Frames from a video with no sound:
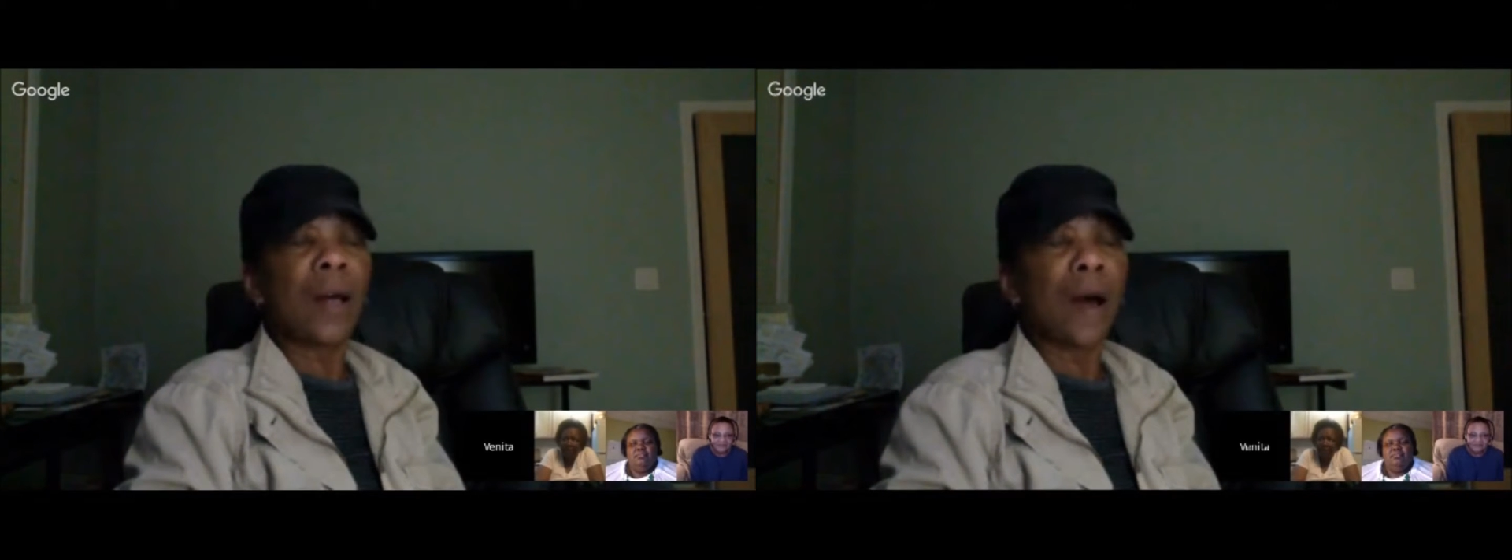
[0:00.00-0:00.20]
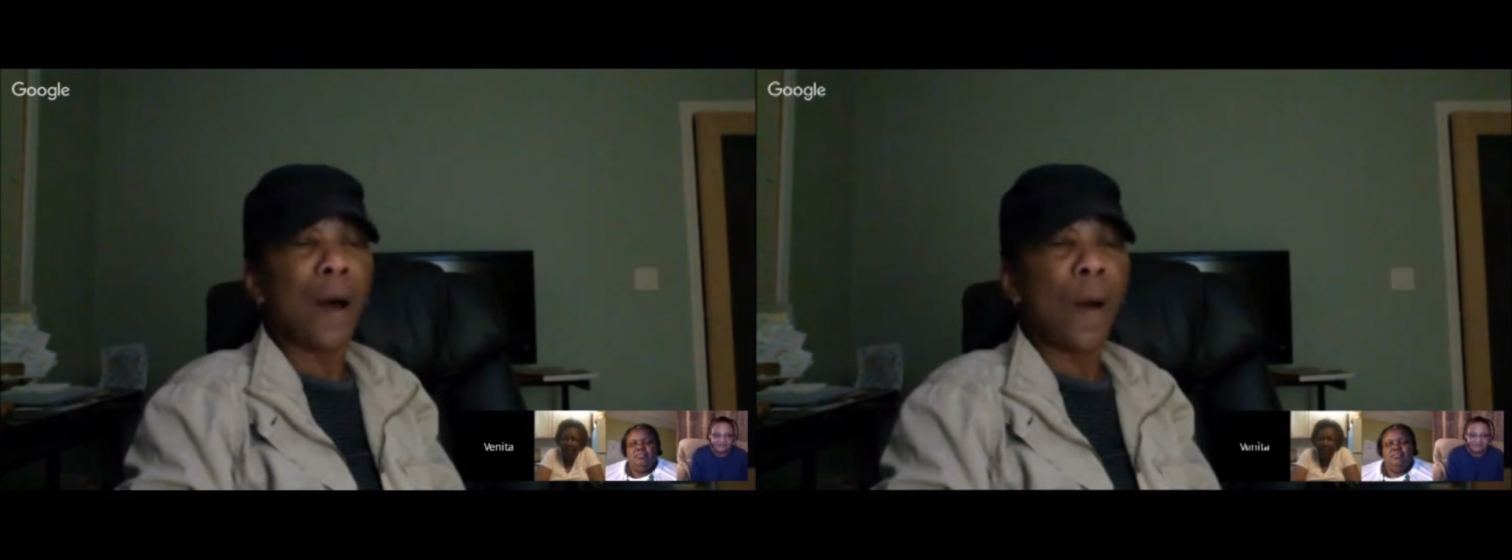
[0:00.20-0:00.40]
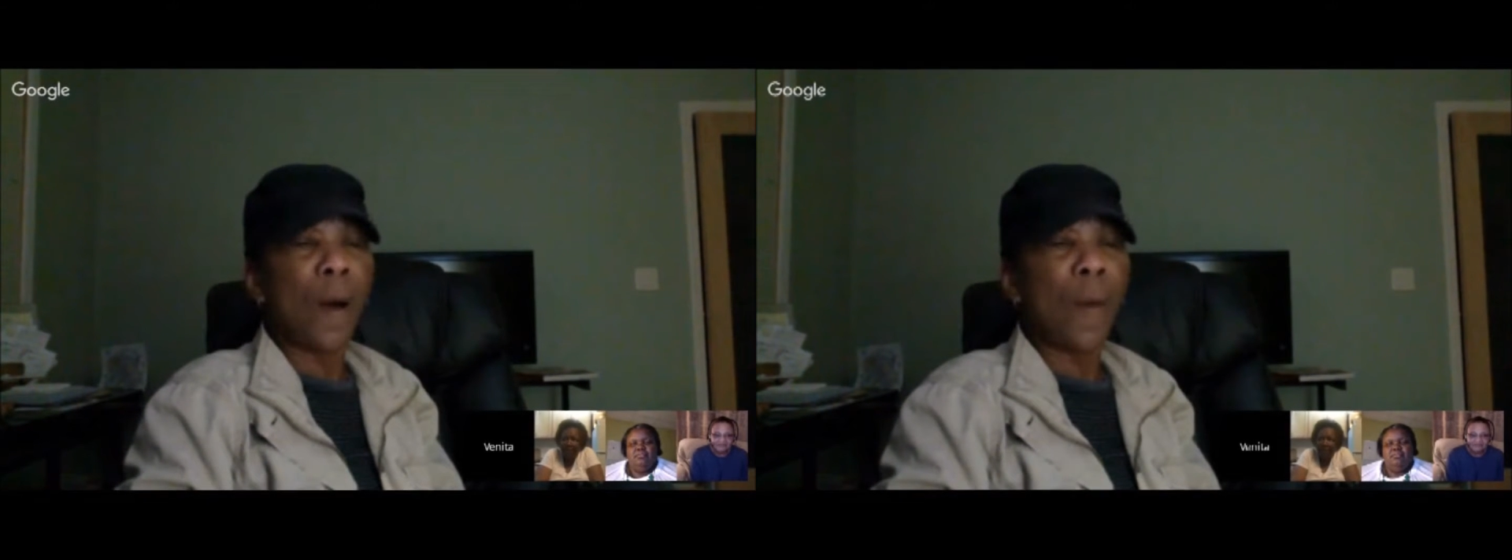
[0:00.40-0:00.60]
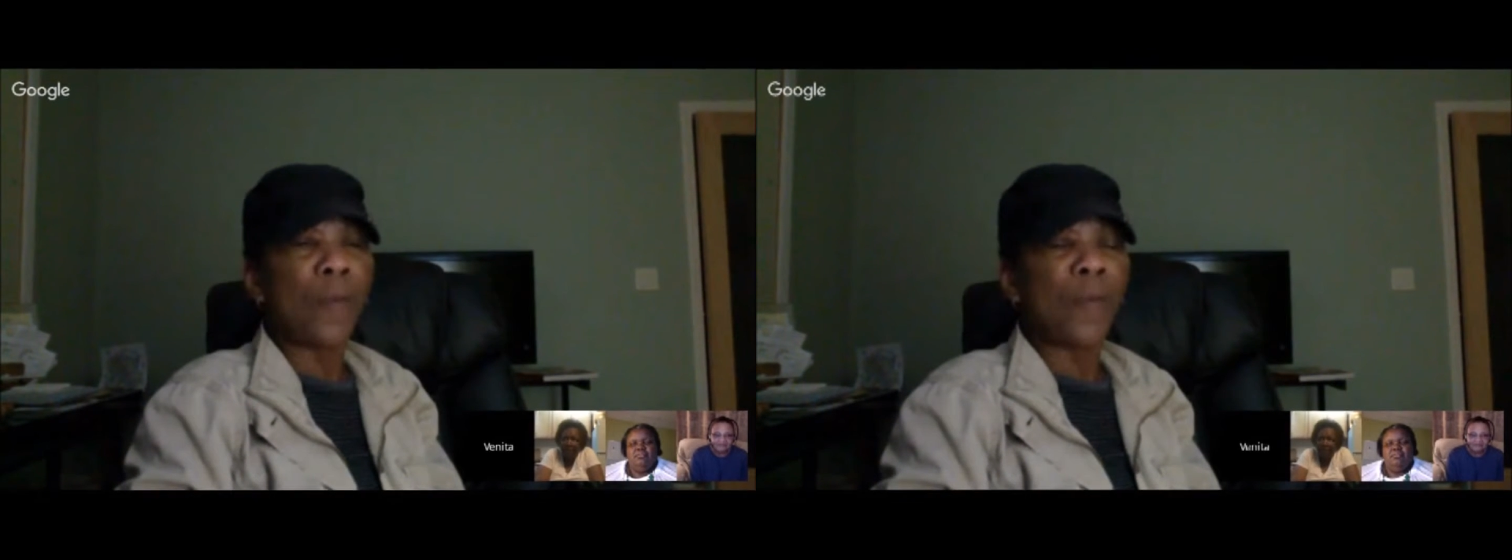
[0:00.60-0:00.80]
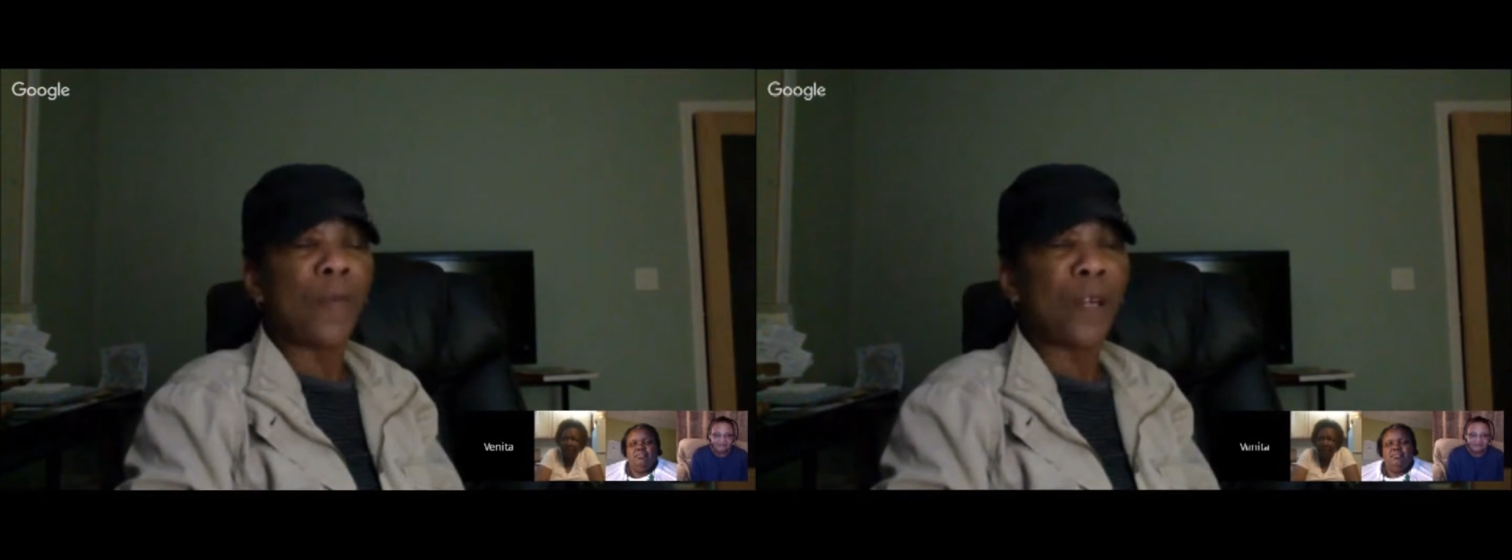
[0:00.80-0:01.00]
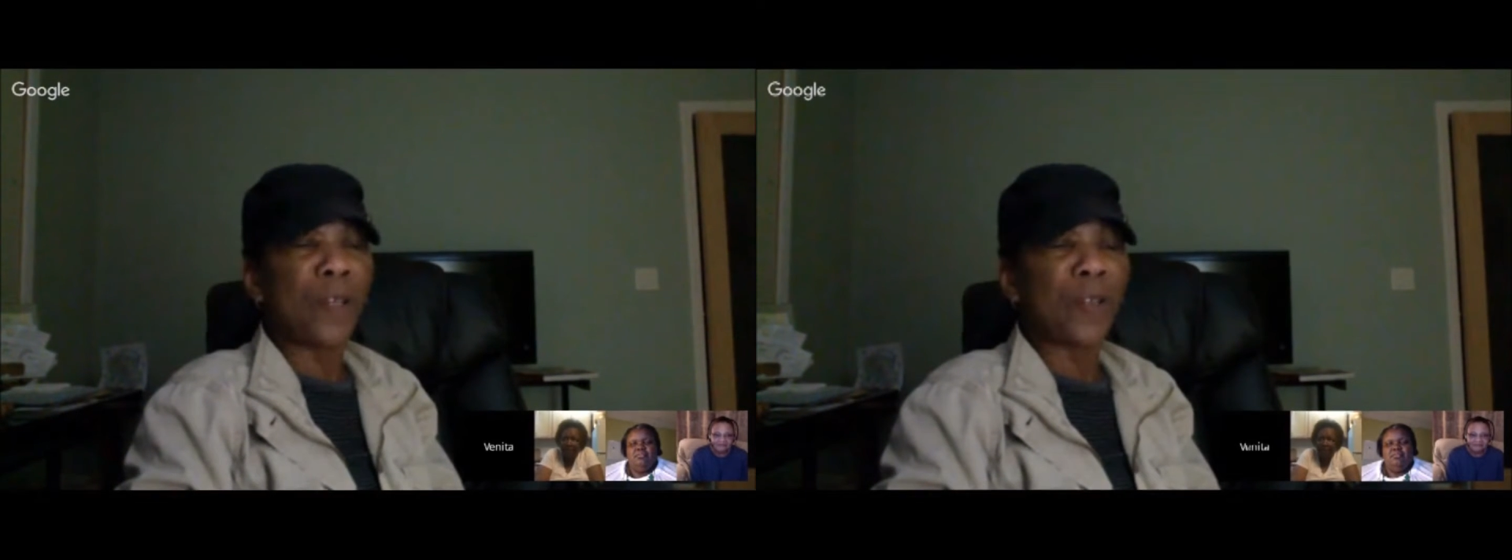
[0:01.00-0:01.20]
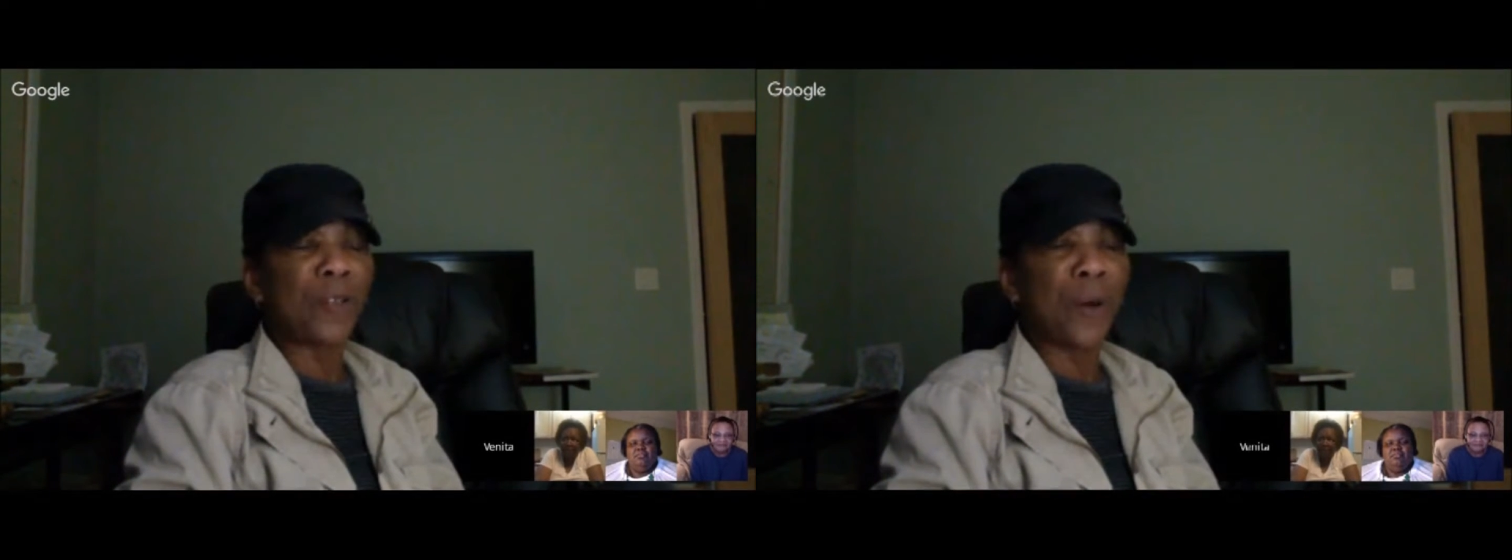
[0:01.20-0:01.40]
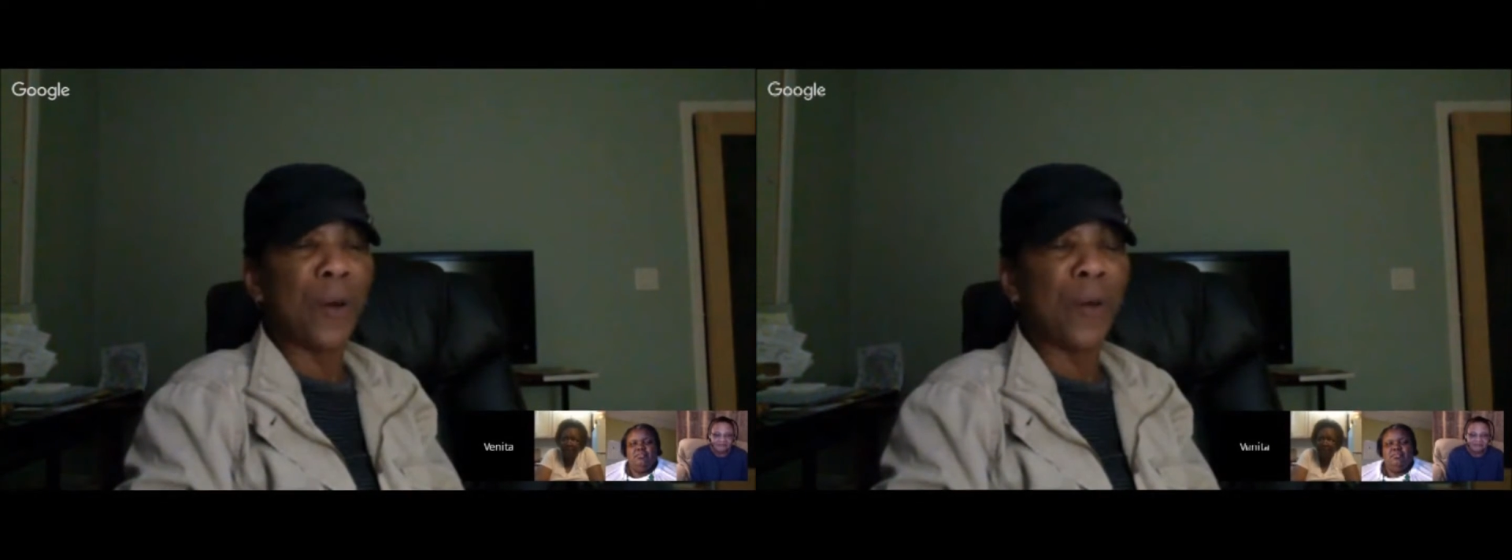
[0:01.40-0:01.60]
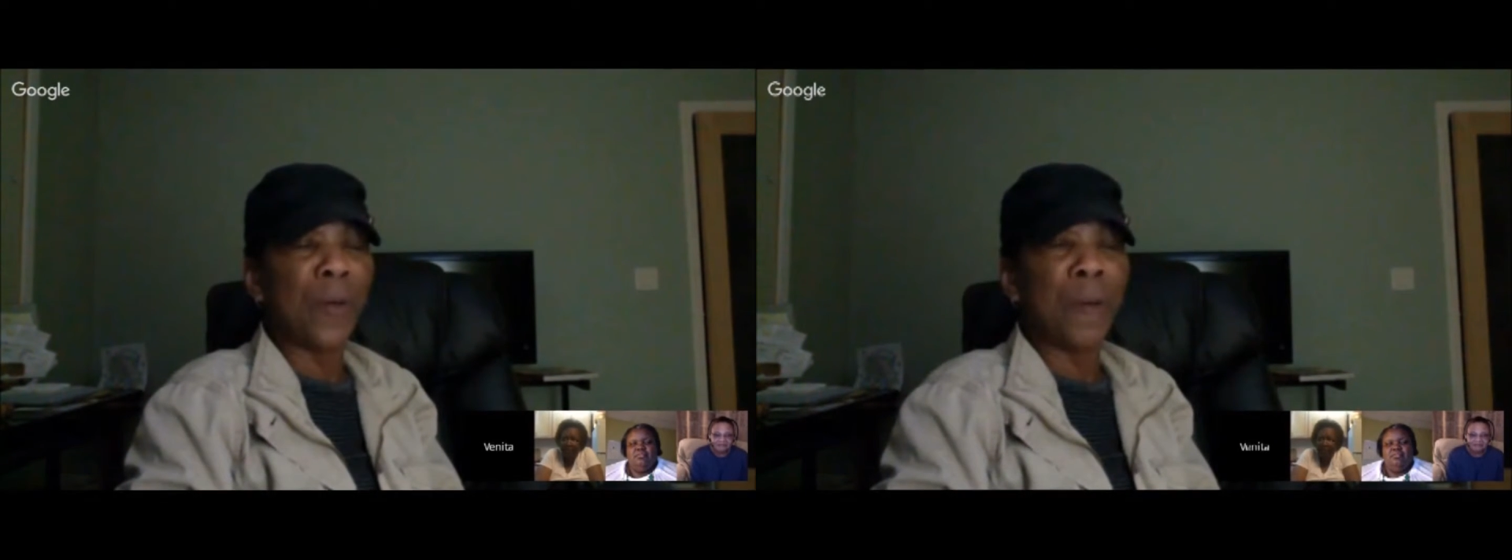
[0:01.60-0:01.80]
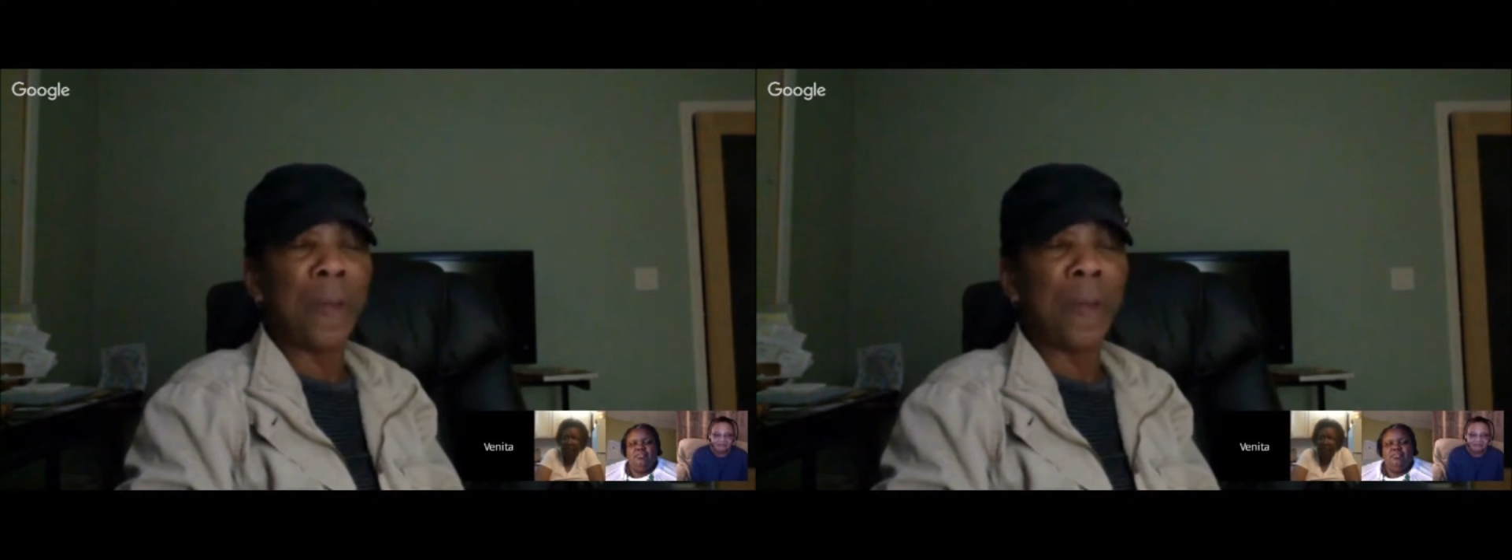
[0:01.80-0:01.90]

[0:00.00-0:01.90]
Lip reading: There's no